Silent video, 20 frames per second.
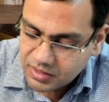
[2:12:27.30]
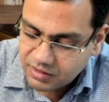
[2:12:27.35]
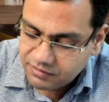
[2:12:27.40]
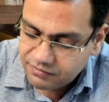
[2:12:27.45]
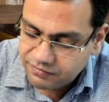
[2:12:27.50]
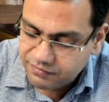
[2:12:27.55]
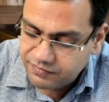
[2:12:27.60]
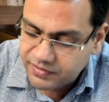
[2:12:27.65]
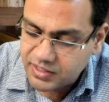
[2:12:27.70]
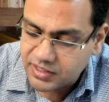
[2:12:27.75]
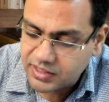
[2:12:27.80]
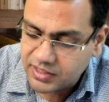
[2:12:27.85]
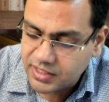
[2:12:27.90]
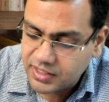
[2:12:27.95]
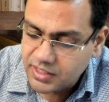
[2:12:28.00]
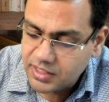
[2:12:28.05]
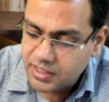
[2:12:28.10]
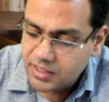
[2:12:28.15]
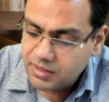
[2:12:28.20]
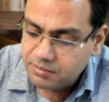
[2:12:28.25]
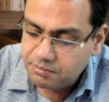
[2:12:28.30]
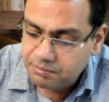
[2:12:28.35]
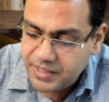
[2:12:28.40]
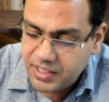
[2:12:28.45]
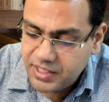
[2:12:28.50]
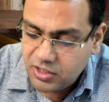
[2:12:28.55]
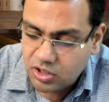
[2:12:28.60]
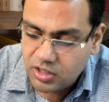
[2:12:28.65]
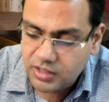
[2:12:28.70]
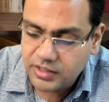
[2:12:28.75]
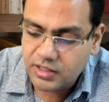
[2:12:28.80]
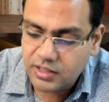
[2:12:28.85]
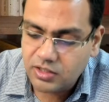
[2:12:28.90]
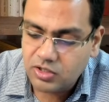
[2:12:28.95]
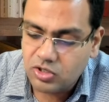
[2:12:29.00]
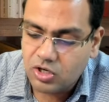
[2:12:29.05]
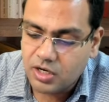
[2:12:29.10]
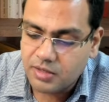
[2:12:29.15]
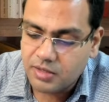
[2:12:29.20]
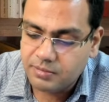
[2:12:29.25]
worked beyond the
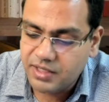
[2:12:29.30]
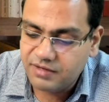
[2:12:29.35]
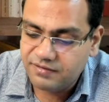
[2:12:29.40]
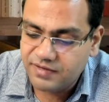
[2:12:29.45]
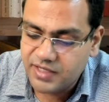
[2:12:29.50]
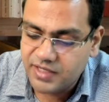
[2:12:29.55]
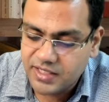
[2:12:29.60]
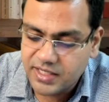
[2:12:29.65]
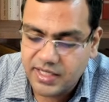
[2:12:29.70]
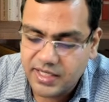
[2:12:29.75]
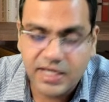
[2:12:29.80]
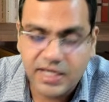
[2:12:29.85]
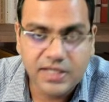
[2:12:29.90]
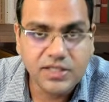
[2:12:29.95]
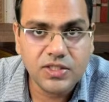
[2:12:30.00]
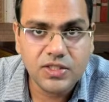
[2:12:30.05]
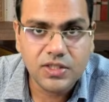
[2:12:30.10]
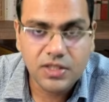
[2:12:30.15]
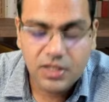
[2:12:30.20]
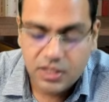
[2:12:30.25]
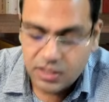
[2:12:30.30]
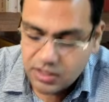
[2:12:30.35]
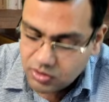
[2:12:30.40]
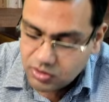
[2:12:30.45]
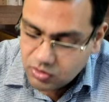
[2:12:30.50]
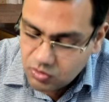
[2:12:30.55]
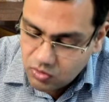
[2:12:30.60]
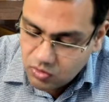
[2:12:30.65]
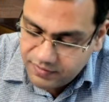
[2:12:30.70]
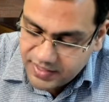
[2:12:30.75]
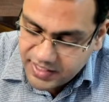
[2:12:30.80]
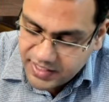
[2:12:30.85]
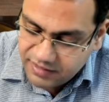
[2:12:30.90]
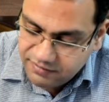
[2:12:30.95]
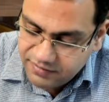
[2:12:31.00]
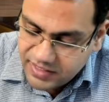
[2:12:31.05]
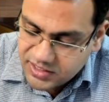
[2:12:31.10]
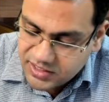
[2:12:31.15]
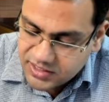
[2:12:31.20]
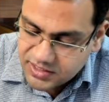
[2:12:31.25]
normal working hours. Overtime
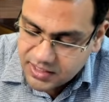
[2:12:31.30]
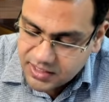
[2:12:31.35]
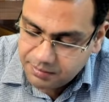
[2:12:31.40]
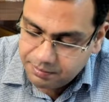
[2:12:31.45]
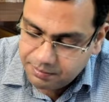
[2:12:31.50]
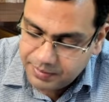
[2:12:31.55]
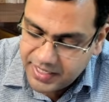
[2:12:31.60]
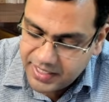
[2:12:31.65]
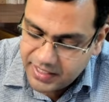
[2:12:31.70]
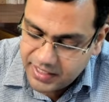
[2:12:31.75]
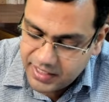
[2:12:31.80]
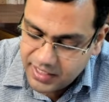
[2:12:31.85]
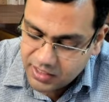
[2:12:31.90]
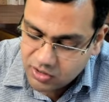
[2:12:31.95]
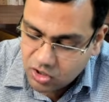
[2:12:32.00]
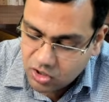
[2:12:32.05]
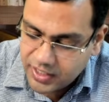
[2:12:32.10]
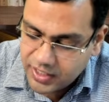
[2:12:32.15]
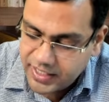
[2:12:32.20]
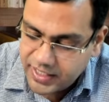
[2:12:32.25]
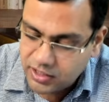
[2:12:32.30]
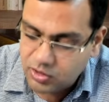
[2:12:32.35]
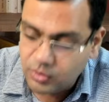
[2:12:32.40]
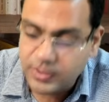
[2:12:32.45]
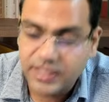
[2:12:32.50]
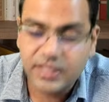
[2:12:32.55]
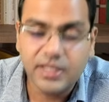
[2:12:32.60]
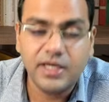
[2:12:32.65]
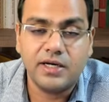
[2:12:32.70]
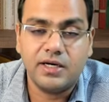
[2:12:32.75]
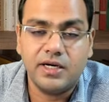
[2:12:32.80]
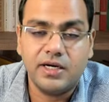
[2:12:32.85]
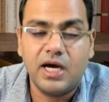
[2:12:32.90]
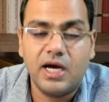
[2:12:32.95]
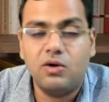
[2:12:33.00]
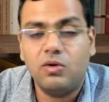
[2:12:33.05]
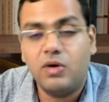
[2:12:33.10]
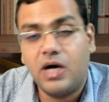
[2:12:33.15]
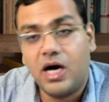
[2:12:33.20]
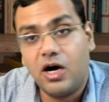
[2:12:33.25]
wages are paid according to either.
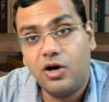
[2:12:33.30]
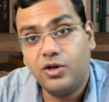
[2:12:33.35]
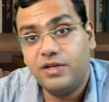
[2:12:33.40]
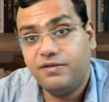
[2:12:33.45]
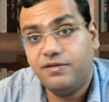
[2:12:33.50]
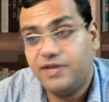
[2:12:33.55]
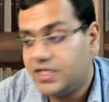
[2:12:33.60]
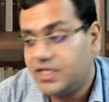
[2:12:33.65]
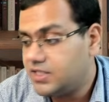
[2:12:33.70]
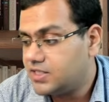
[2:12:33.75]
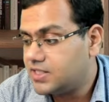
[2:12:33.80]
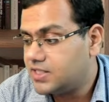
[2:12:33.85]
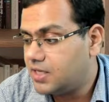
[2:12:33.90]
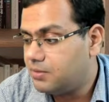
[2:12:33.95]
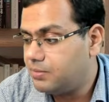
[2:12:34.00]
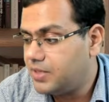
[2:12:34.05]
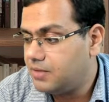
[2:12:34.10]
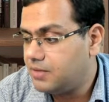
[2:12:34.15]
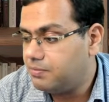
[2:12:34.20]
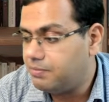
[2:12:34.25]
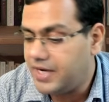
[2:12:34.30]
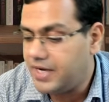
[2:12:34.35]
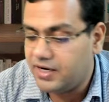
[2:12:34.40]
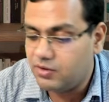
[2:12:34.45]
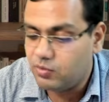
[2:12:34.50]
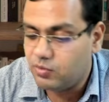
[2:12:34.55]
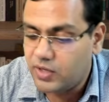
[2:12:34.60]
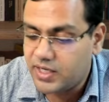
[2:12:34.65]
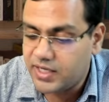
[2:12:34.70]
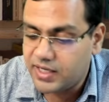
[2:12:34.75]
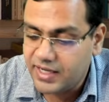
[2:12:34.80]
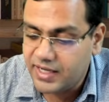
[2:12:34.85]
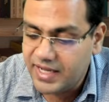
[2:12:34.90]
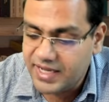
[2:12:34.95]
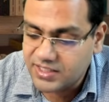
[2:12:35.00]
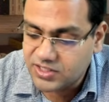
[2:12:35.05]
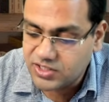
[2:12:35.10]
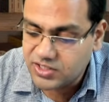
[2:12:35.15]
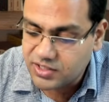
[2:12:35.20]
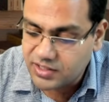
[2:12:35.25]
Now, how the wages are being paid, what
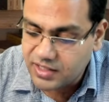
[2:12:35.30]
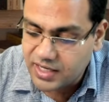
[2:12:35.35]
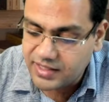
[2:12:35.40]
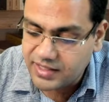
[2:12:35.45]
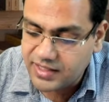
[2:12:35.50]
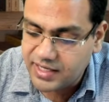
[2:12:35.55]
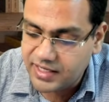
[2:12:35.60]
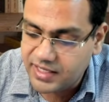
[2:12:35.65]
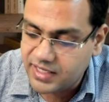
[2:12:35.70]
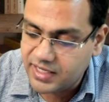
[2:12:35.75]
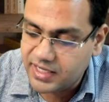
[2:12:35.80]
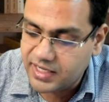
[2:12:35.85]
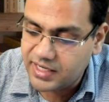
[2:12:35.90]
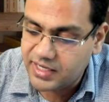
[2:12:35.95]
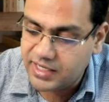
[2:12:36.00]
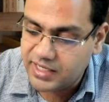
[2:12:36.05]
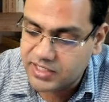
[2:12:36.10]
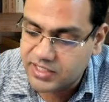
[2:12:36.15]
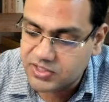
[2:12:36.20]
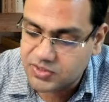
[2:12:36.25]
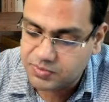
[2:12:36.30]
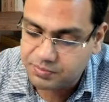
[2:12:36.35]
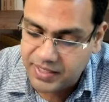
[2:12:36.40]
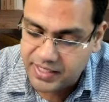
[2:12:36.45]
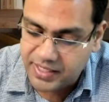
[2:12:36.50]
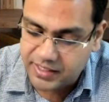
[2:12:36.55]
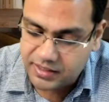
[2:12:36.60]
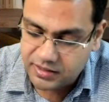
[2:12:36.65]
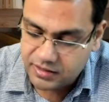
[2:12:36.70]
extra that he can expect